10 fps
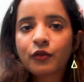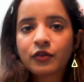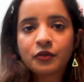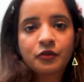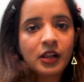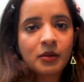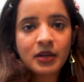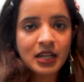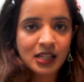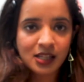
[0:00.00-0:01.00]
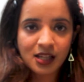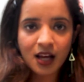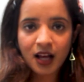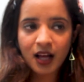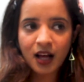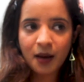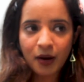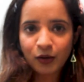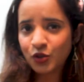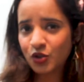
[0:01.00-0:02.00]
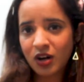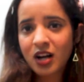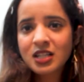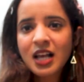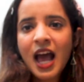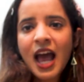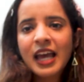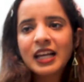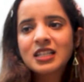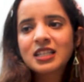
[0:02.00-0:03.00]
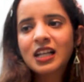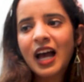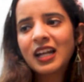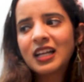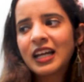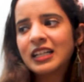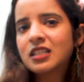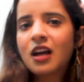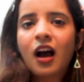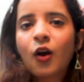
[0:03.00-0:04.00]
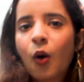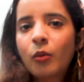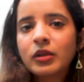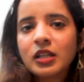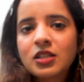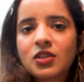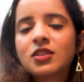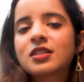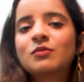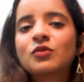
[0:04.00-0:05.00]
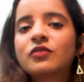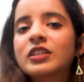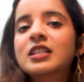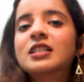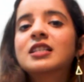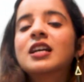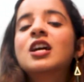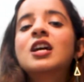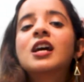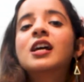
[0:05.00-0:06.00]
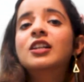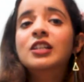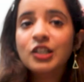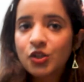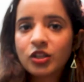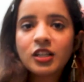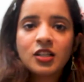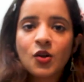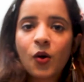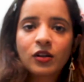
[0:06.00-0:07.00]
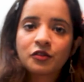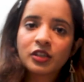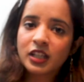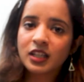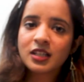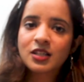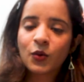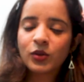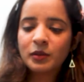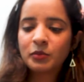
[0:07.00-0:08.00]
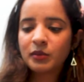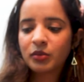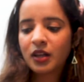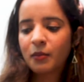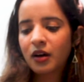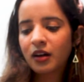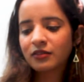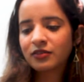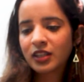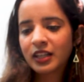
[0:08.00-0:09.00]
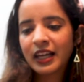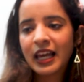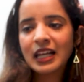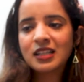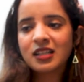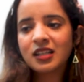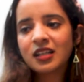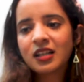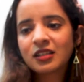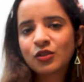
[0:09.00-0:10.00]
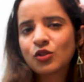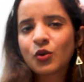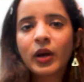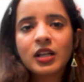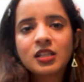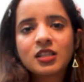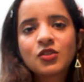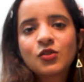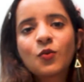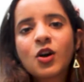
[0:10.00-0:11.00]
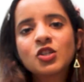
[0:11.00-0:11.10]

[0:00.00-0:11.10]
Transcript: the film is about drugs. It's kind of like dark comedy, so this movie is literally not for kids. Only people above 18 to 20 should watch